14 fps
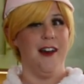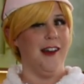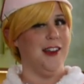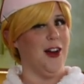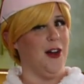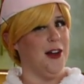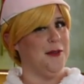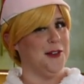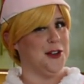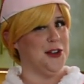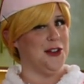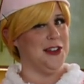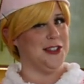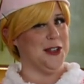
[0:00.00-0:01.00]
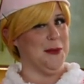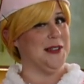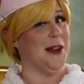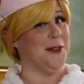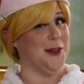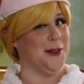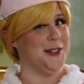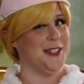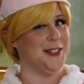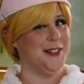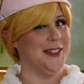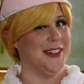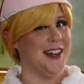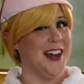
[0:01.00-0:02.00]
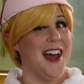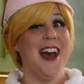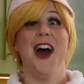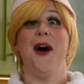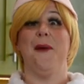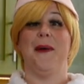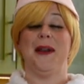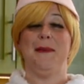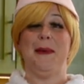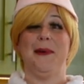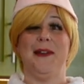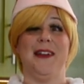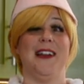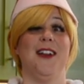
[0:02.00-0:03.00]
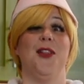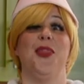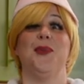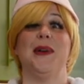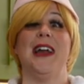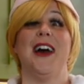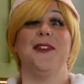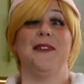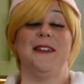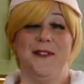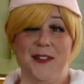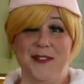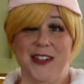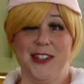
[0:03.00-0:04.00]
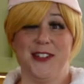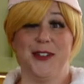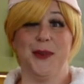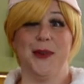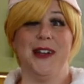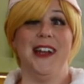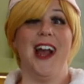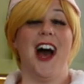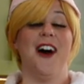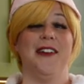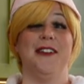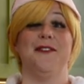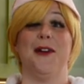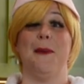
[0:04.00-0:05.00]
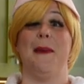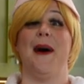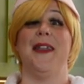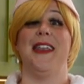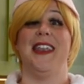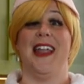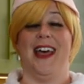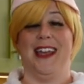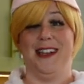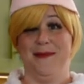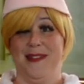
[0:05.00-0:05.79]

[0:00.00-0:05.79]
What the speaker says: Y'all have your cookie scoops now, don't you? We're going to be putting it in a 350-degree oven for about 9